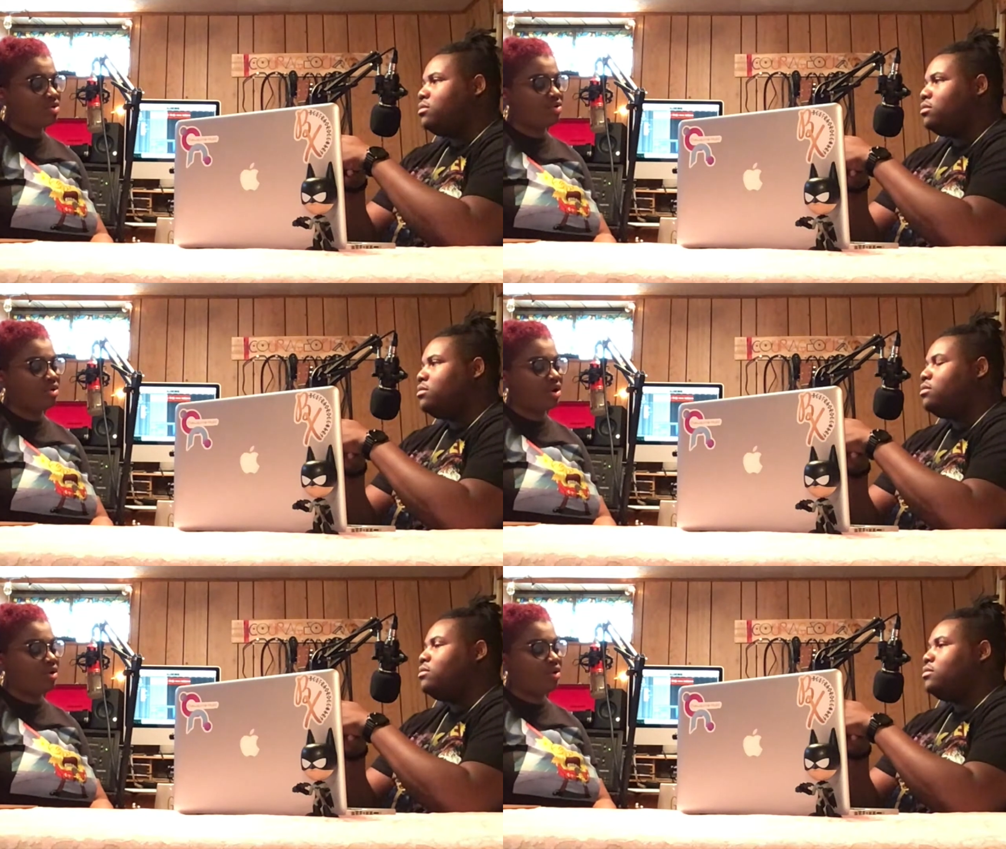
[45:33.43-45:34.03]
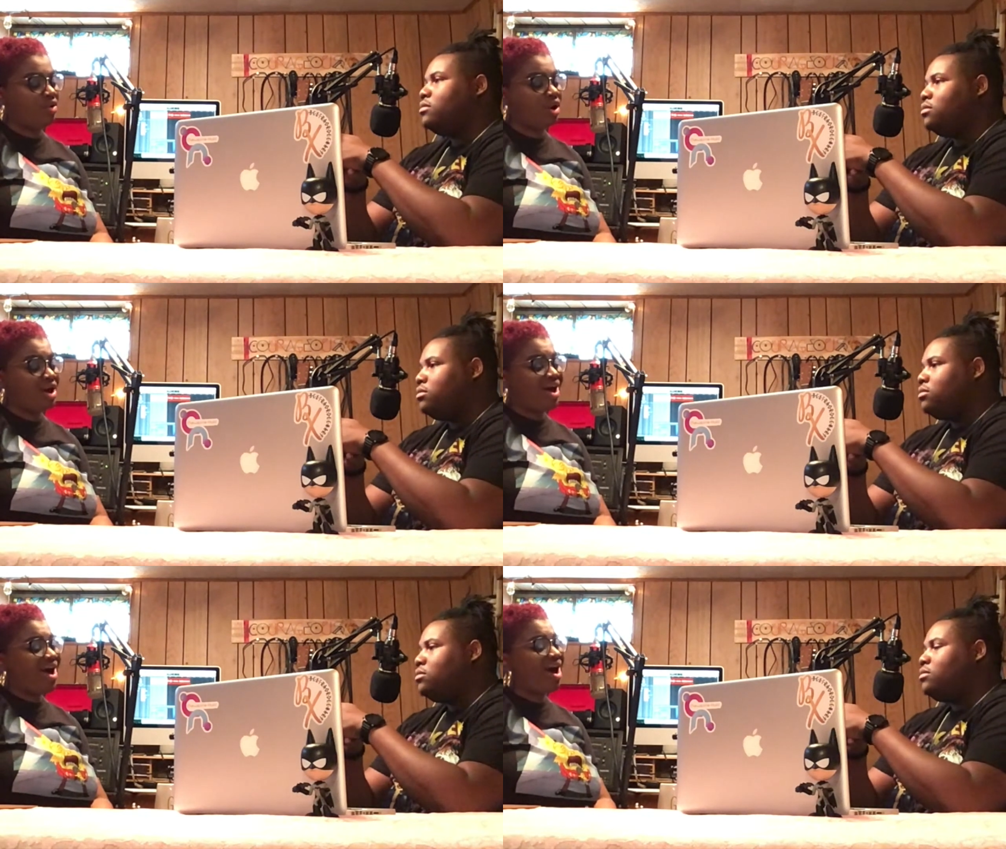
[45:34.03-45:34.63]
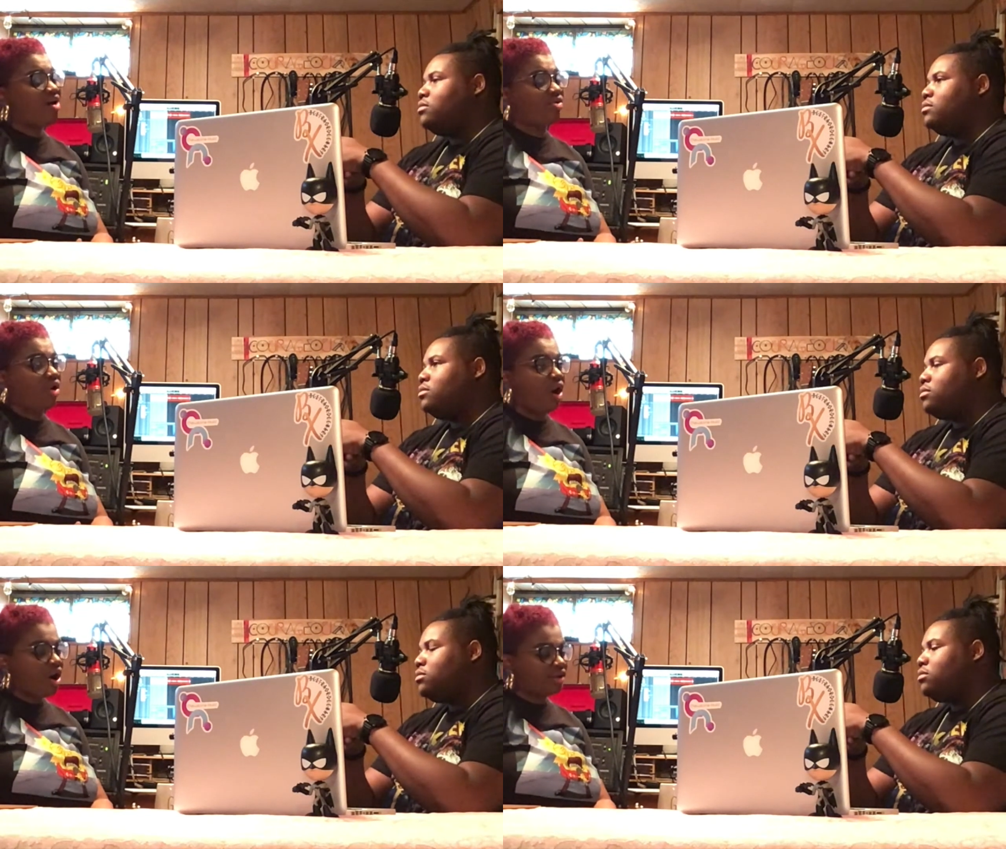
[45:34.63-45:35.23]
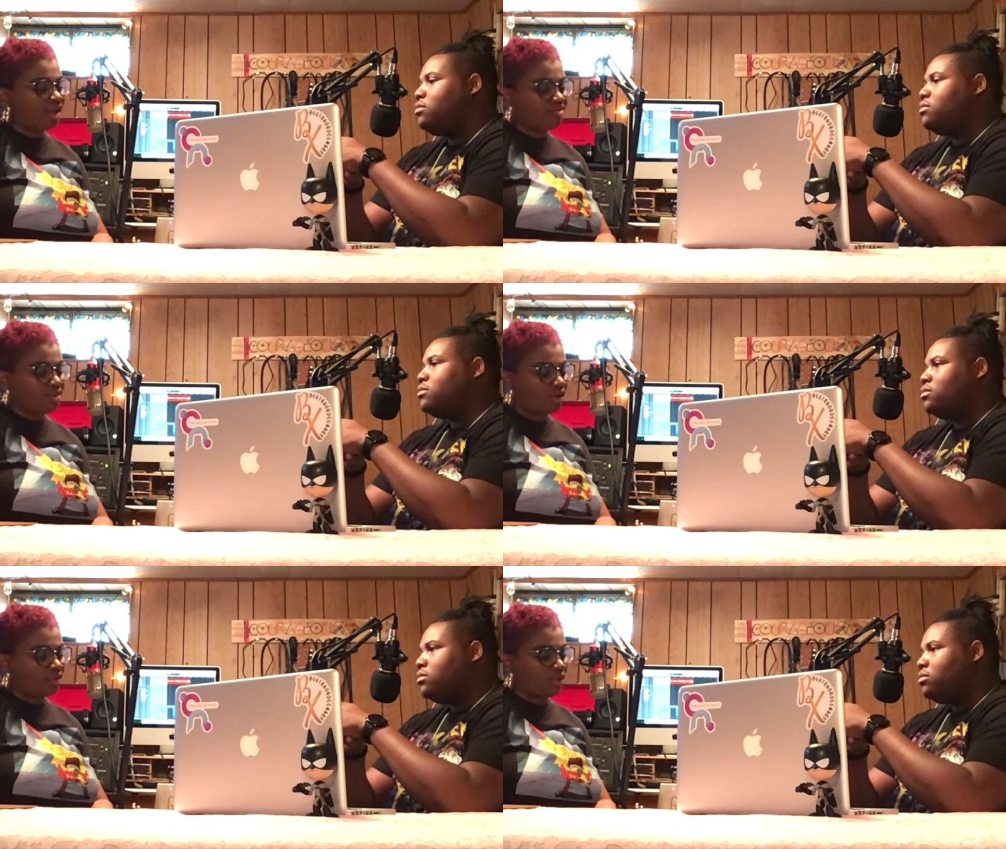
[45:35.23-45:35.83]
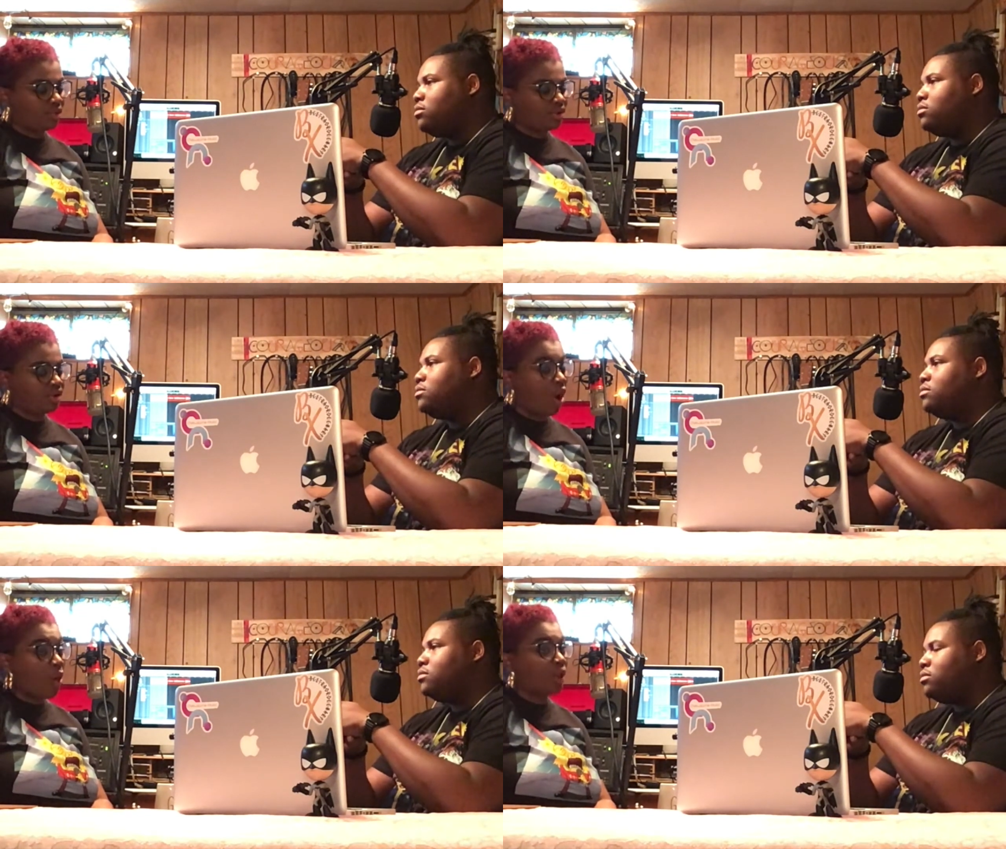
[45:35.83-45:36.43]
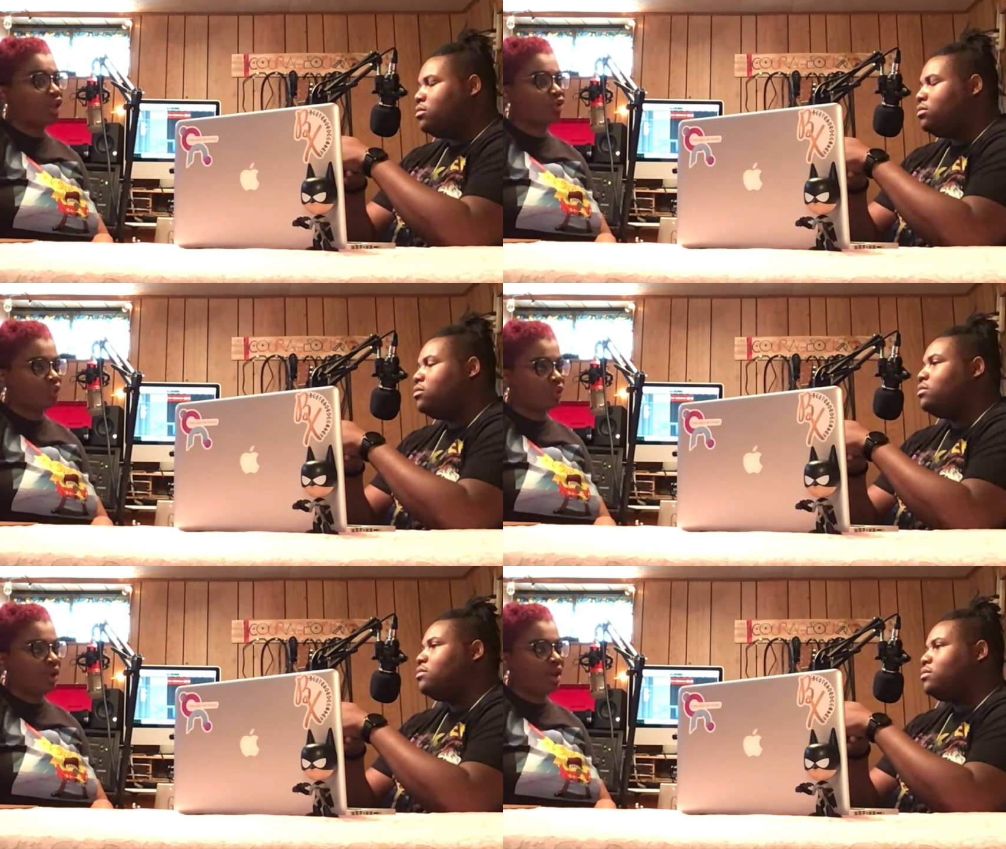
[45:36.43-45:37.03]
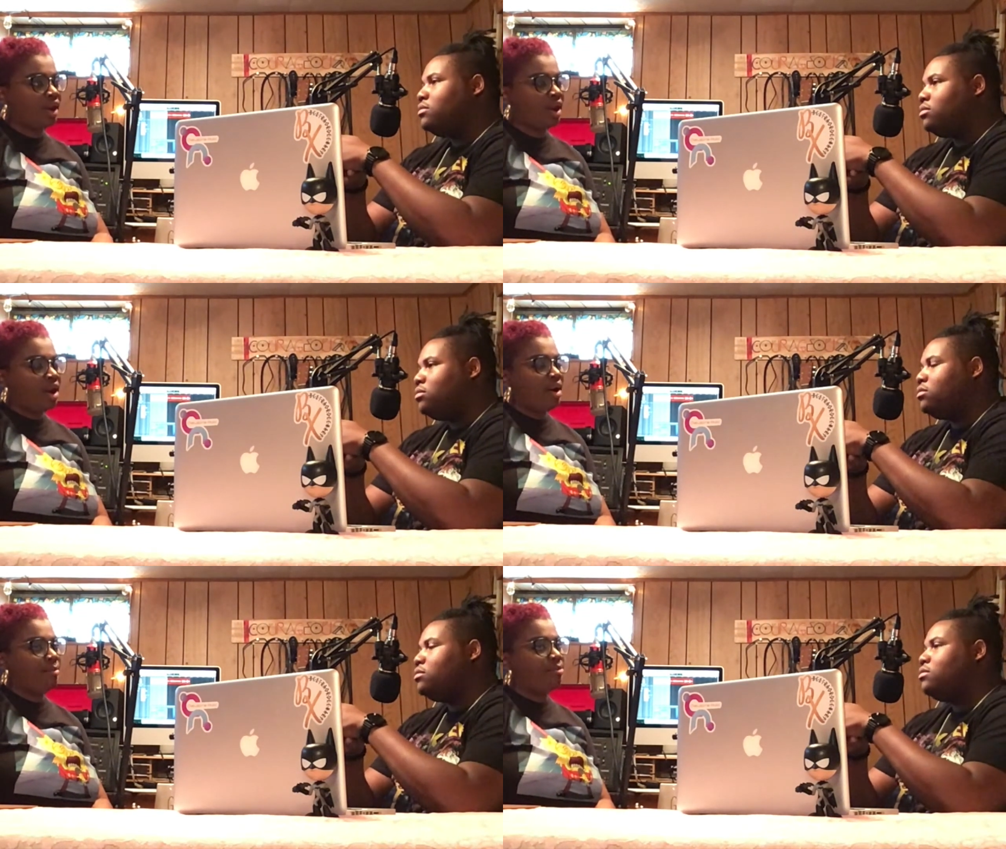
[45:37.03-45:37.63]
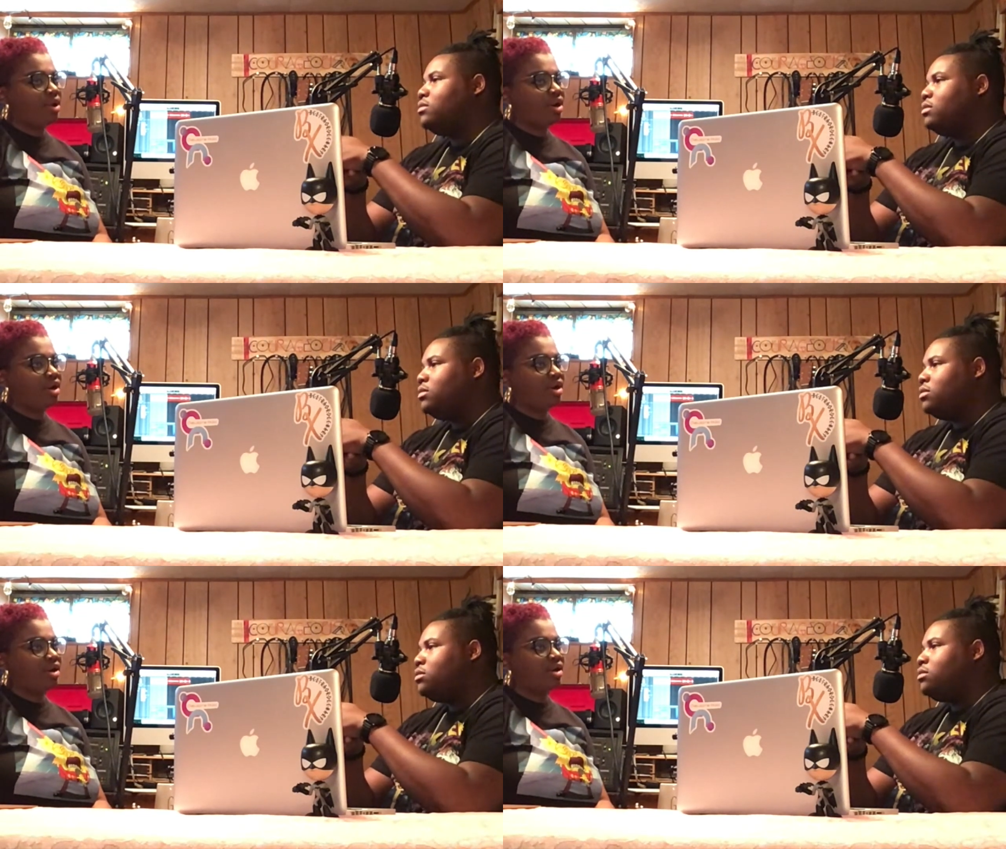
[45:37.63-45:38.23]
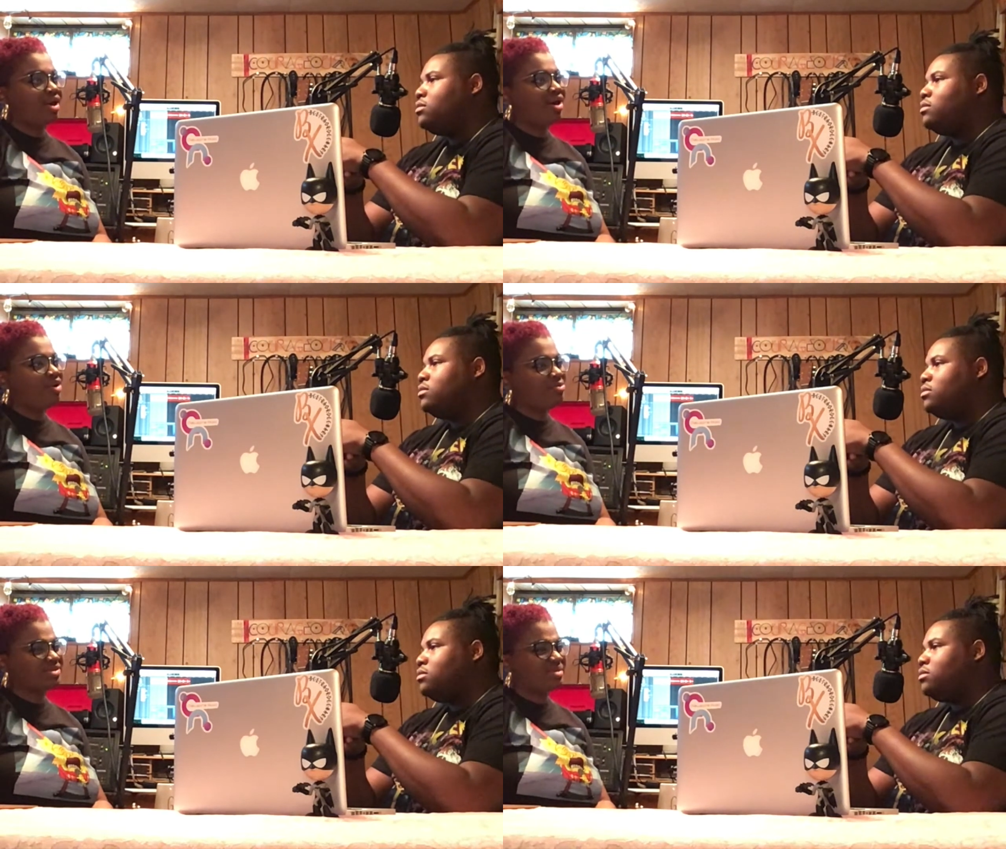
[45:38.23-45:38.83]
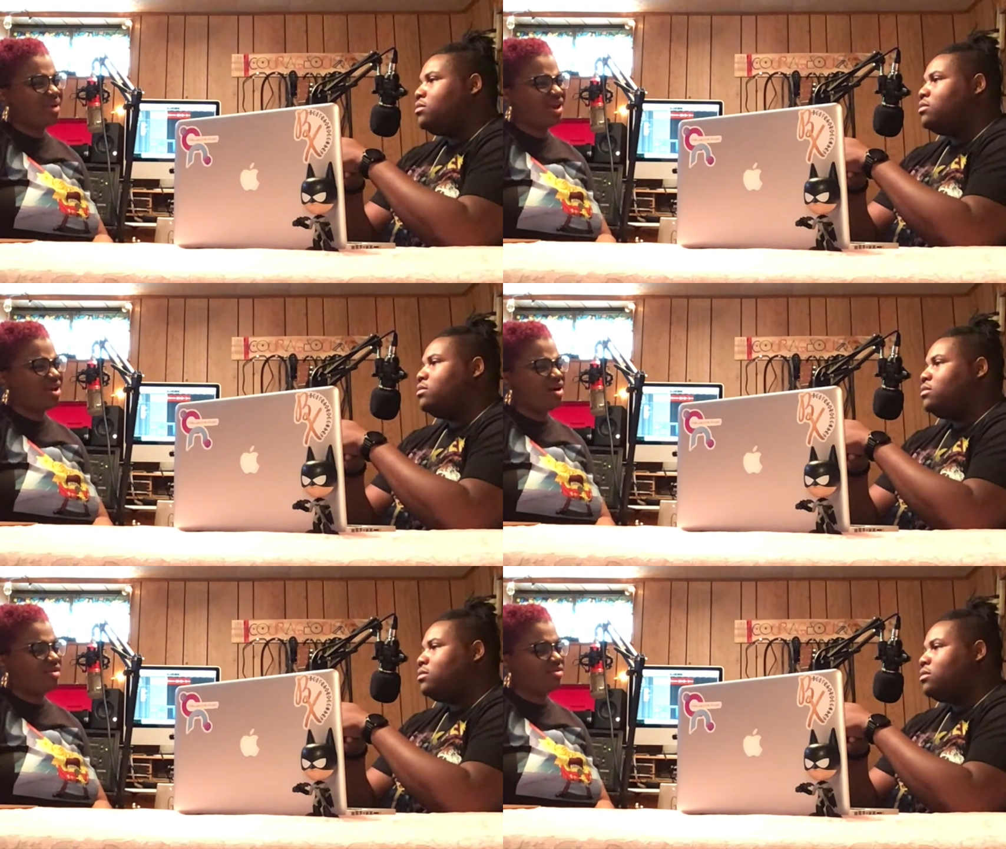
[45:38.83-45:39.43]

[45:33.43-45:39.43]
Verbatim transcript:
Speaker 1: don't know how long they've been going through it. But help somebody Help.